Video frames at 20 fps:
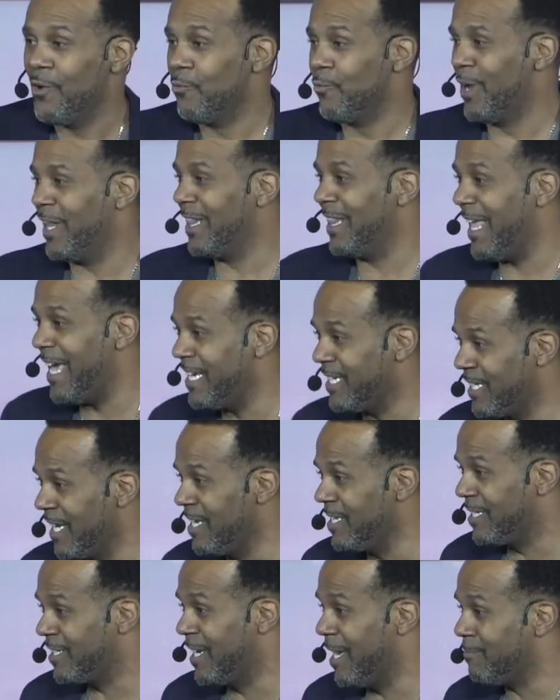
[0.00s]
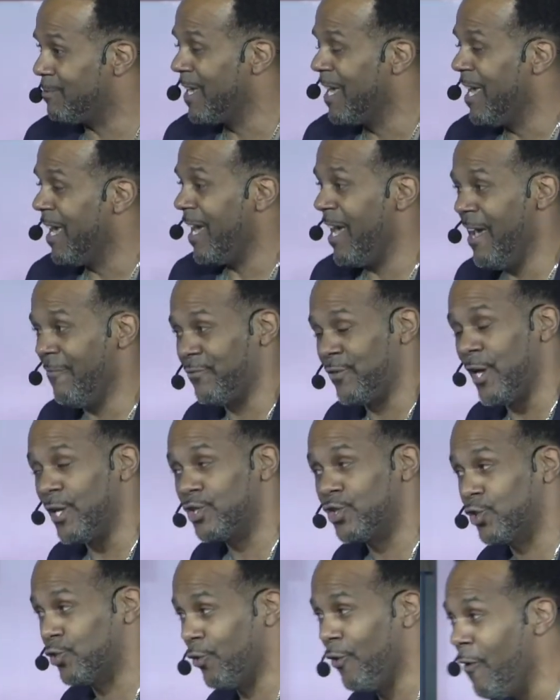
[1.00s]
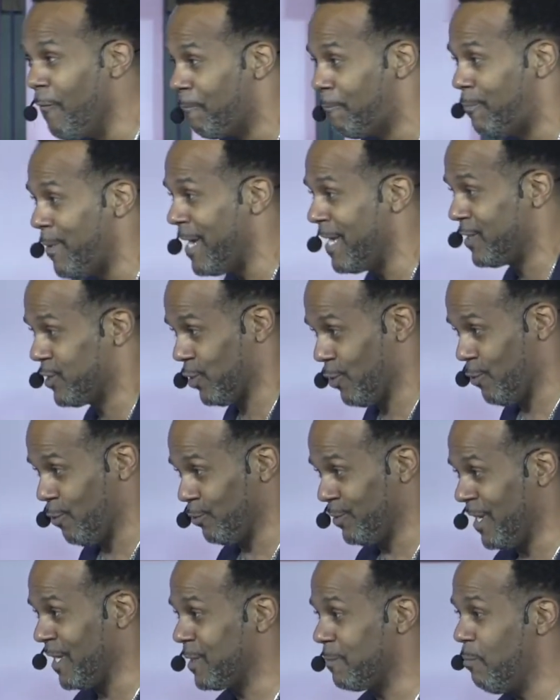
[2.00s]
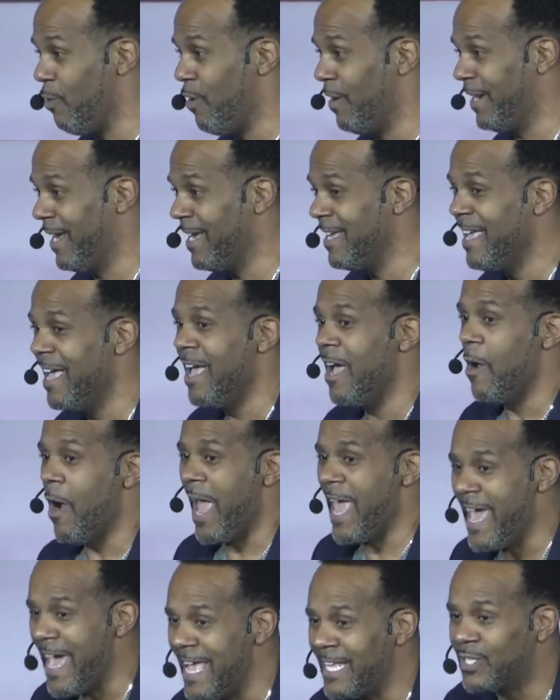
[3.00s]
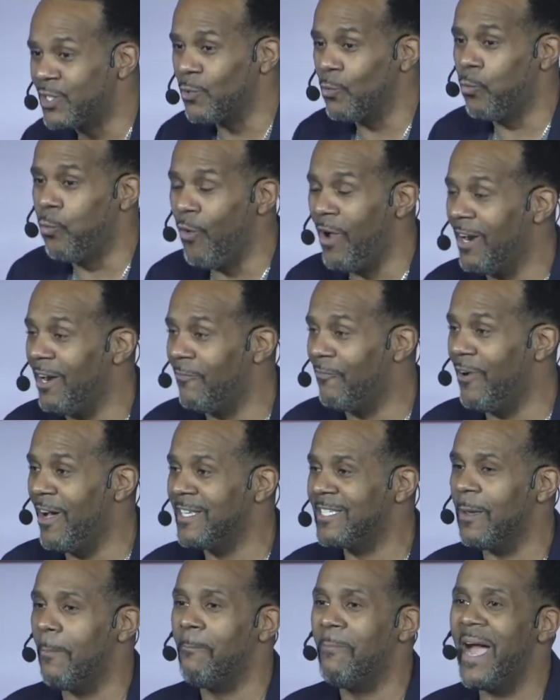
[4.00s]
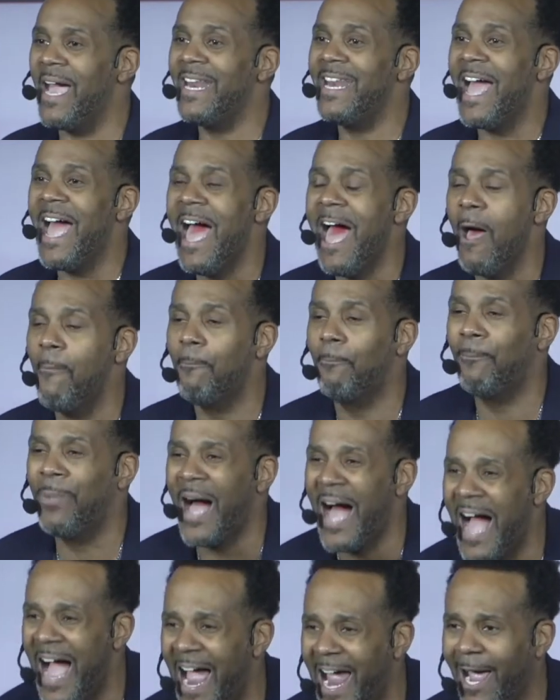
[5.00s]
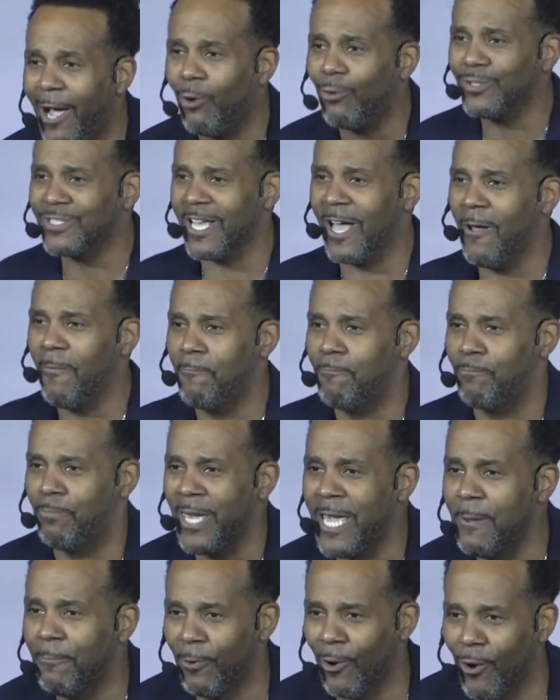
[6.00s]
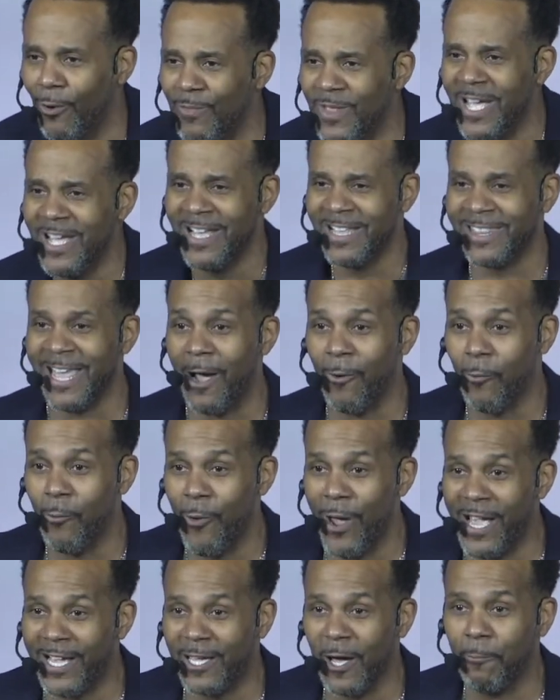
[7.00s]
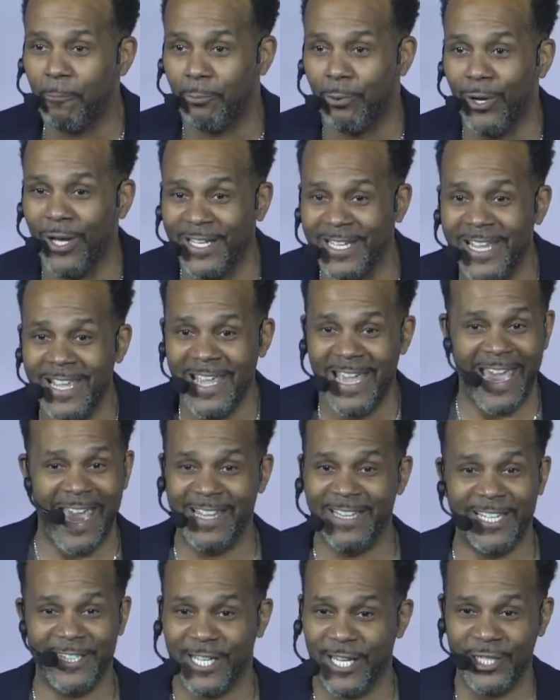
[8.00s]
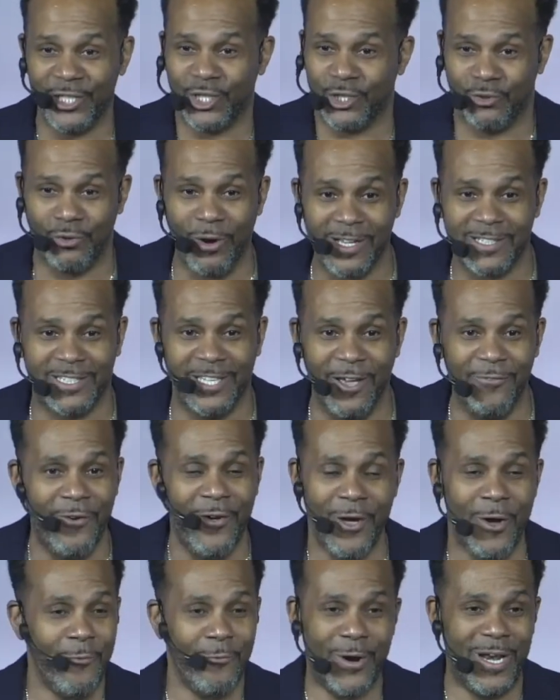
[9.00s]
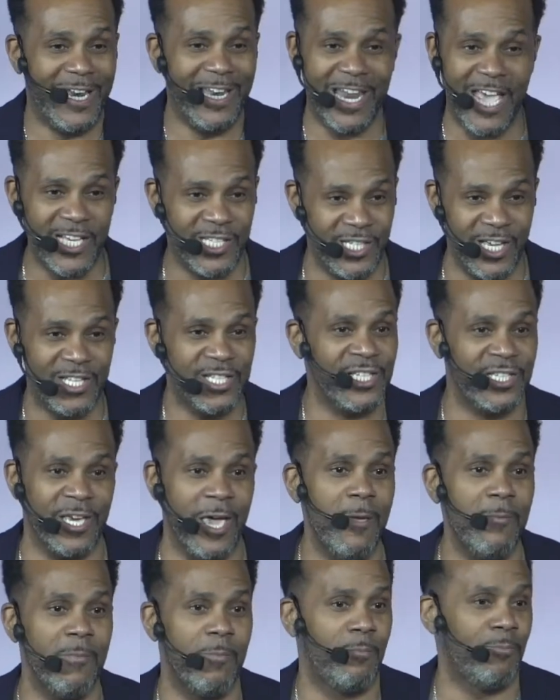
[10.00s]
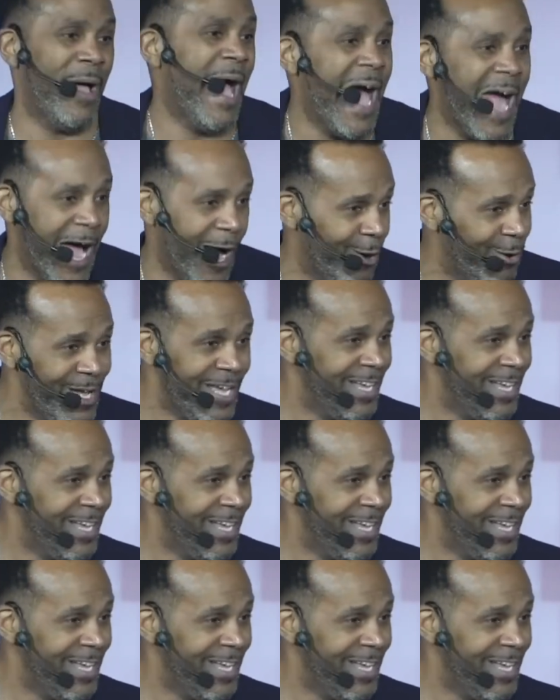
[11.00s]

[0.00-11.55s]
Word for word: relationships. If the truth be told this morning, each one of us might have piles of people that we could put in the destructive relationship pile.